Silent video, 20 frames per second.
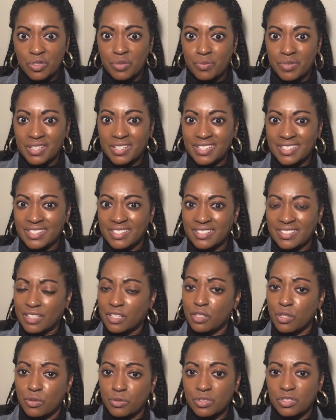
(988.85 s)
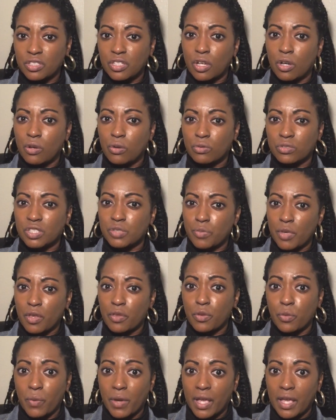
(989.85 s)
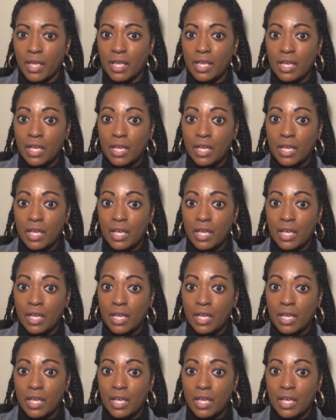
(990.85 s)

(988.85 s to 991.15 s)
because the clothes don't smell the way